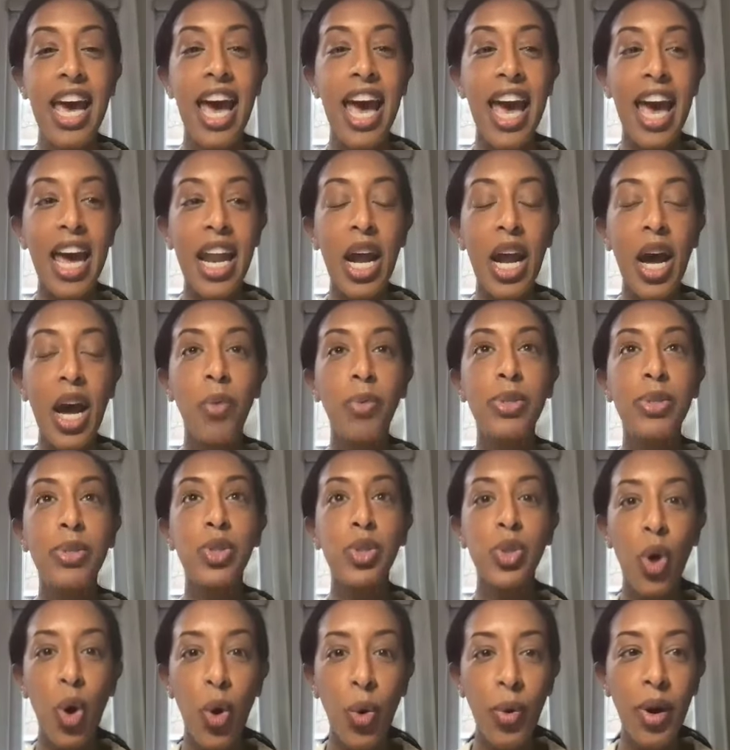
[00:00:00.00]
And I was
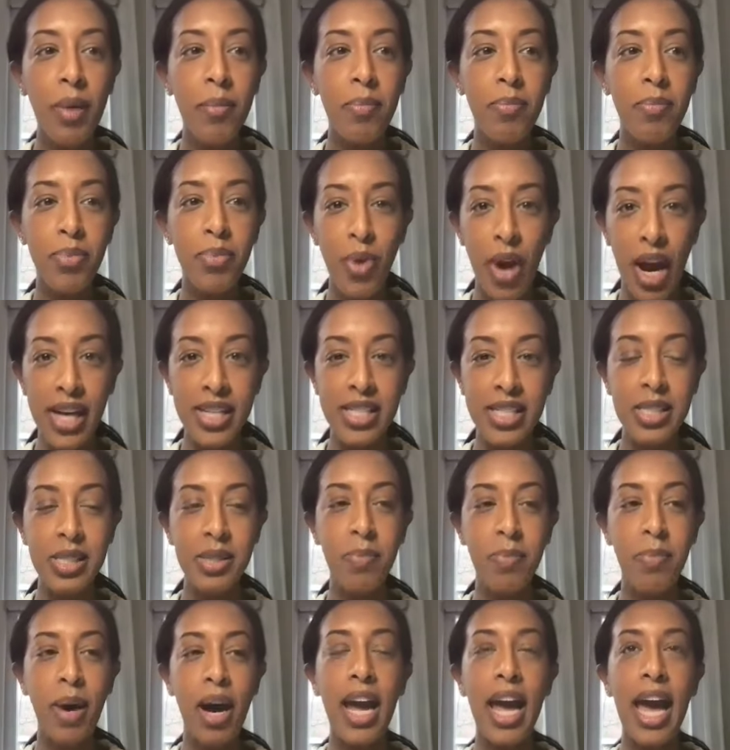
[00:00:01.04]
so
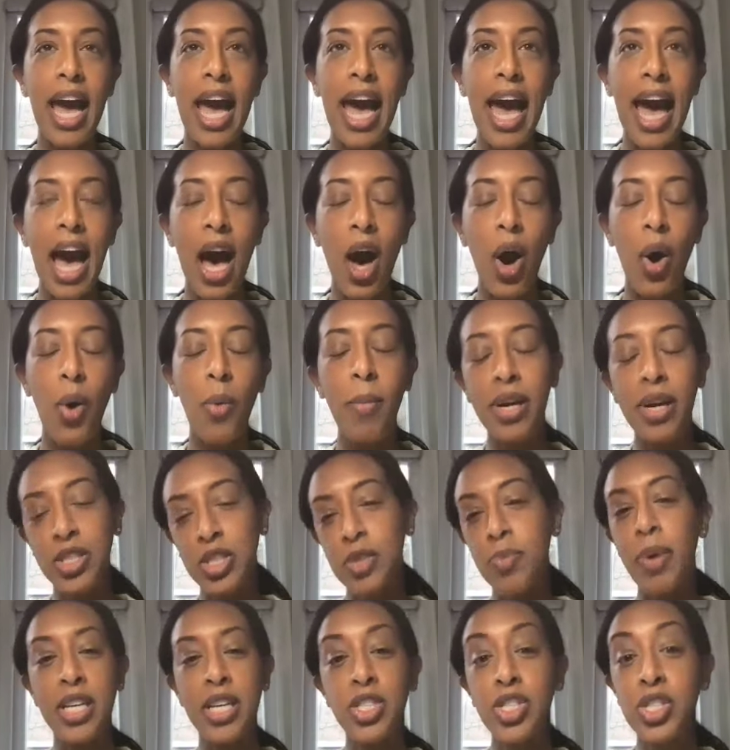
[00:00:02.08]
impressed by how
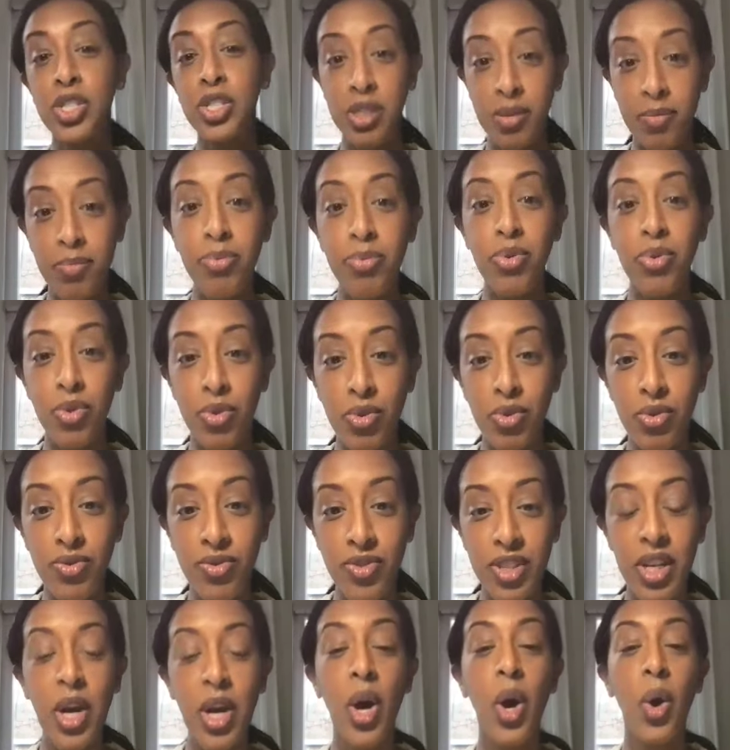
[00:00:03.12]
much patients
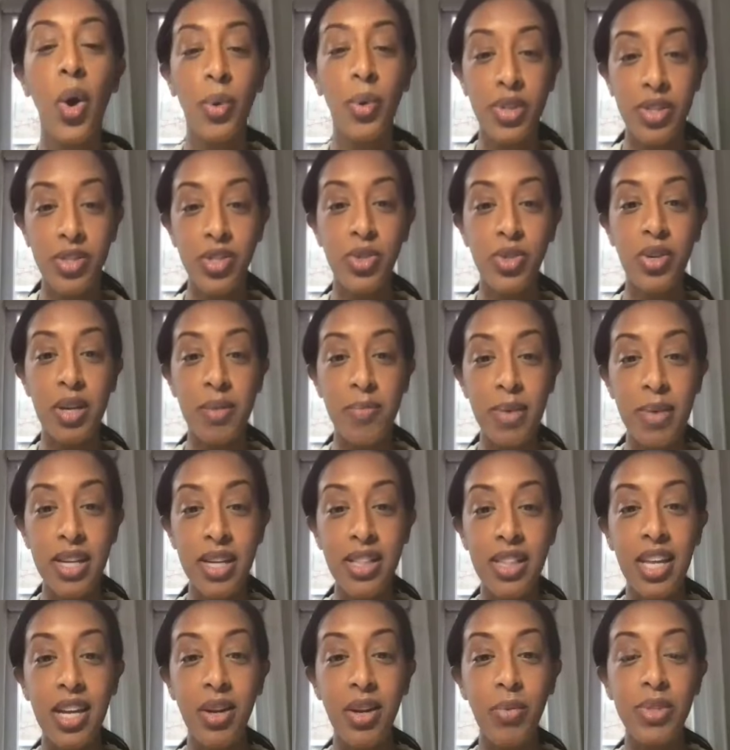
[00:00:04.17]
improved with
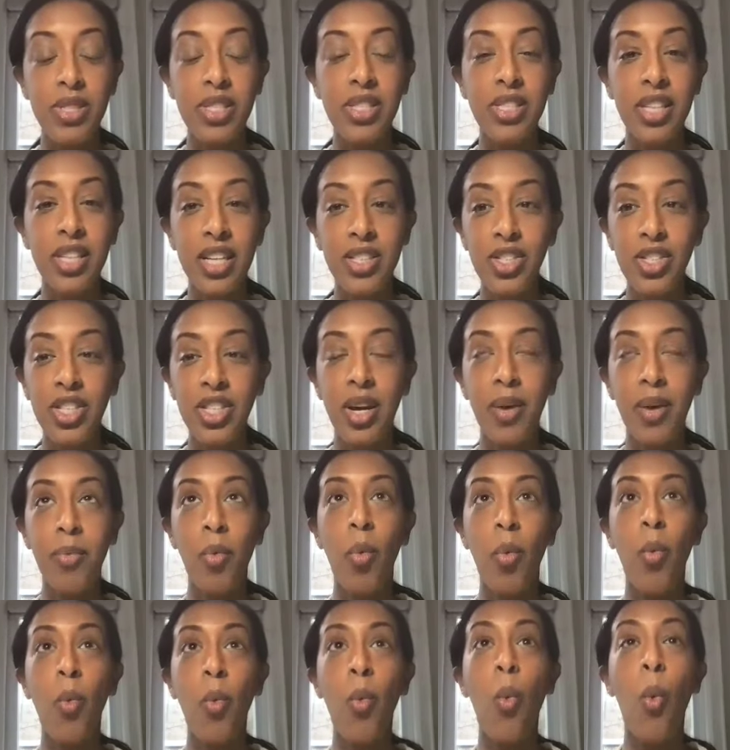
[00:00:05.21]
treatment that it was such a
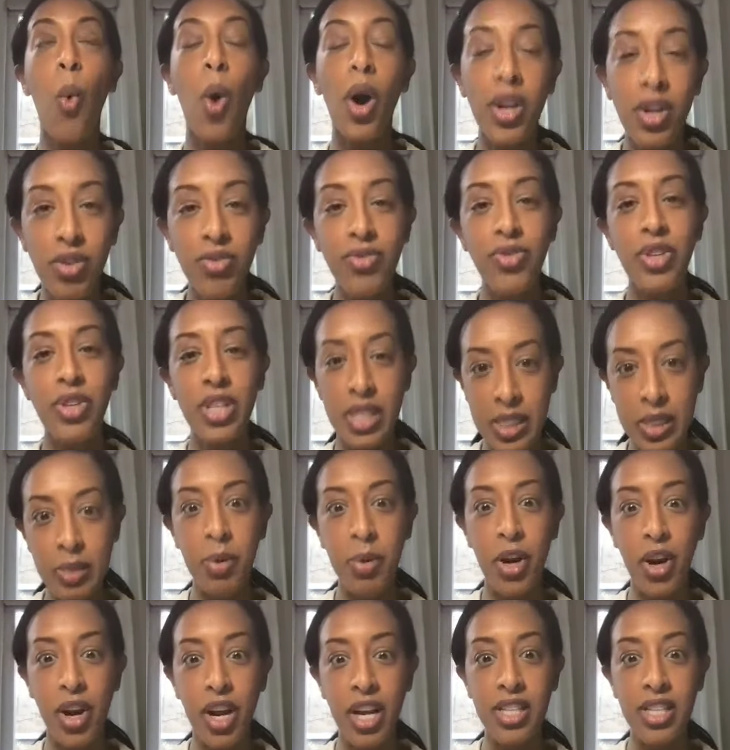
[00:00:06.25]
wonderful
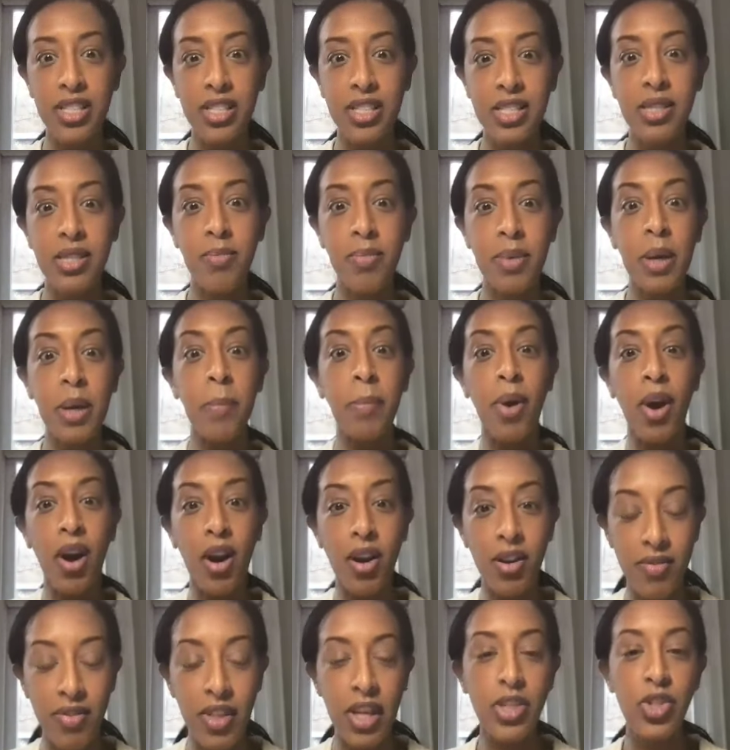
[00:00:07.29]
experience to be a
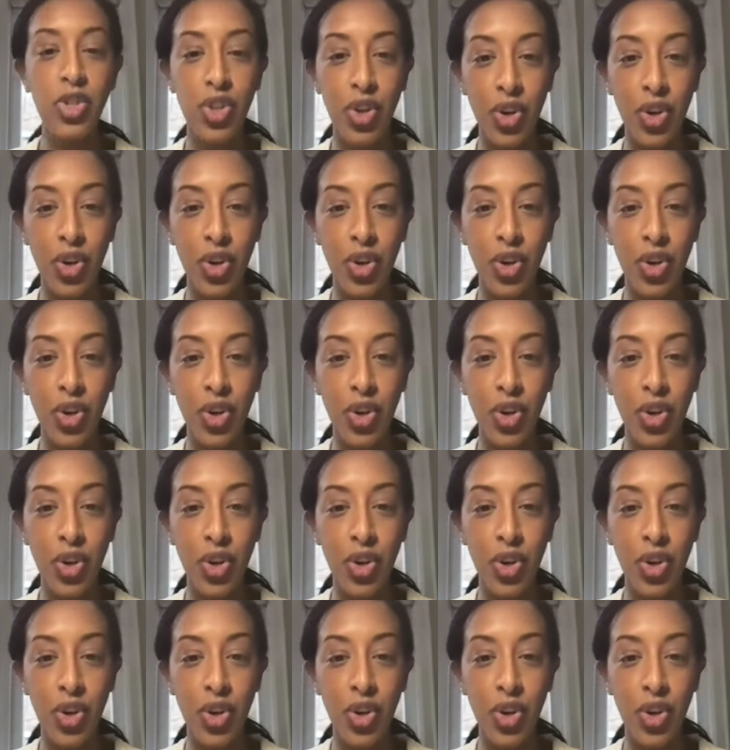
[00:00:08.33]
part of that